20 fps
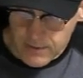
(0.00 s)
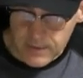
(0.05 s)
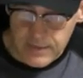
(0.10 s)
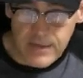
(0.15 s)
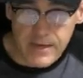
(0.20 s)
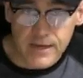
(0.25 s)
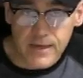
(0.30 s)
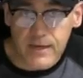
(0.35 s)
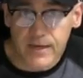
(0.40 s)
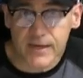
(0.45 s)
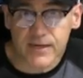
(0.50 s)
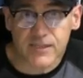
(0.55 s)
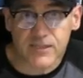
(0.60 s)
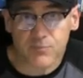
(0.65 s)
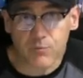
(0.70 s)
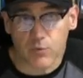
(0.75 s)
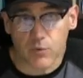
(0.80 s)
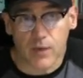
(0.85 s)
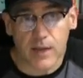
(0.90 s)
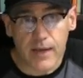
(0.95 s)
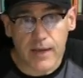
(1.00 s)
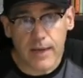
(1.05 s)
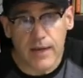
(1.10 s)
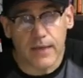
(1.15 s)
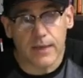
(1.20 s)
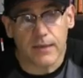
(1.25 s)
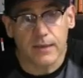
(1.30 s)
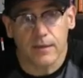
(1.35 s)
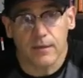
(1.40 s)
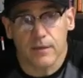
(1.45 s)
He
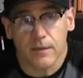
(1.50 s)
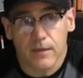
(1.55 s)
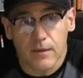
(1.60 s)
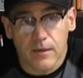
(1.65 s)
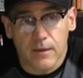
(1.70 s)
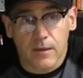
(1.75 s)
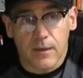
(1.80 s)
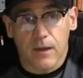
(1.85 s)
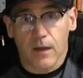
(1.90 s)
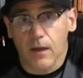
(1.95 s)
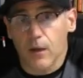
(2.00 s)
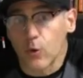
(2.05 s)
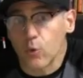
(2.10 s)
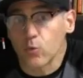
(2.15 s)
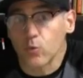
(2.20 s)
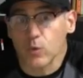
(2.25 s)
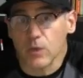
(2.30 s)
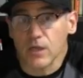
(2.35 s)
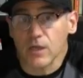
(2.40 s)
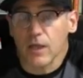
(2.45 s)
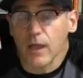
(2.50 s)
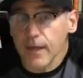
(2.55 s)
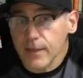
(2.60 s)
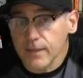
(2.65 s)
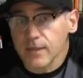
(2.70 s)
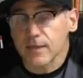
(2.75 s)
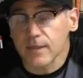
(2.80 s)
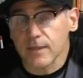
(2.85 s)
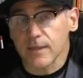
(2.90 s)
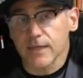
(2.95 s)
explained,
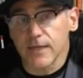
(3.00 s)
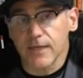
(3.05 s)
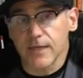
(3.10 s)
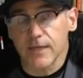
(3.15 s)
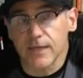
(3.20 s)
reluctantly